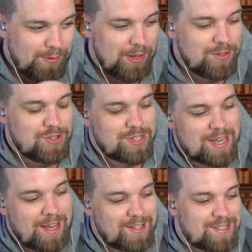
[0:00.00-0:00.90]
She's
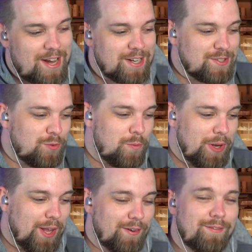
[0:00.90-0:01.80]
taken Sangah's form
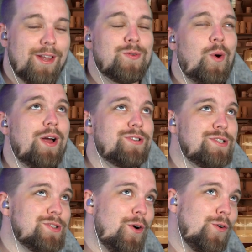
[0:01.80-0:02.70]
again. That's why she's
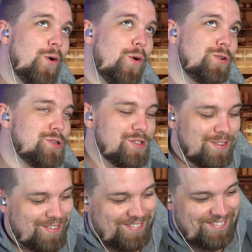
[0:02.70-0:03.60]
so gorgeous.
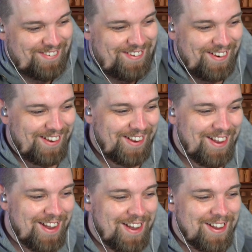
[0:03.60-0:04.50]

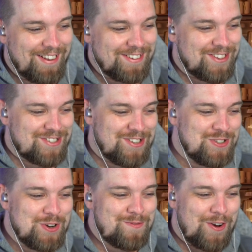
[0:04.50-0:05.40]
Does she
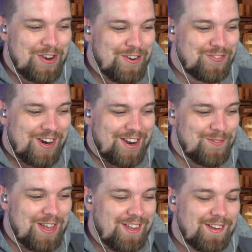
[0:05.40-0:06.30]
enjoy poking fun at
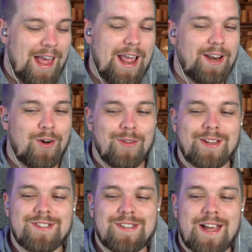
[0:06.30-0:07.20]
me? Hey, no,
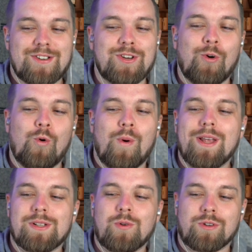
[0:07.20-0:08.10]
that's just how she
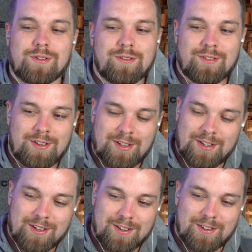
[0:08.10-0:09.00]
always looked.
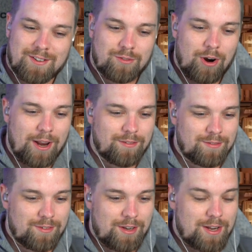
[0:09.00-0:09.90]
Right?
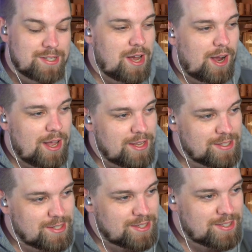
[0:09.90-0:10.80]
Sangah is
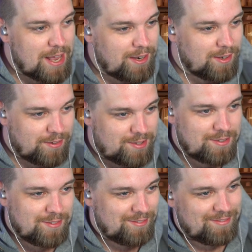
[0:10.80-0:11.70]
descendant
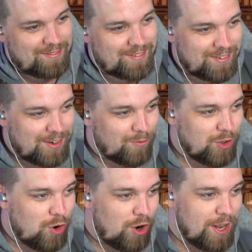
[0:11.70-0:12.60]
of the
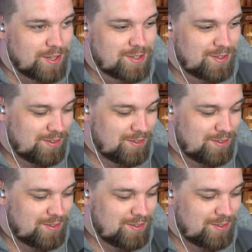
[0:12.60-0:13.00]
goddess.